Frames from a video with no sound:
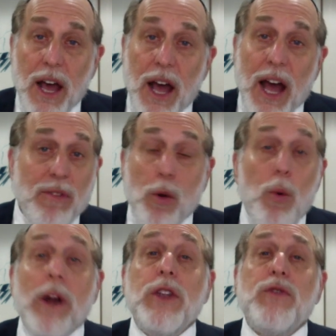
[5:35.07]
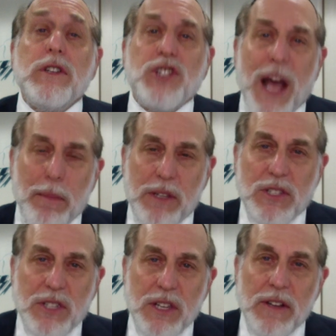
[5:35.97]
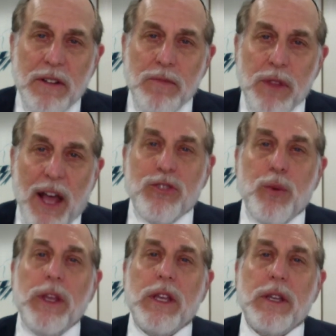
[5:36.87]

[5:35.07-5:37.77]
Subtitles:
Have a wonderful Shabbos as we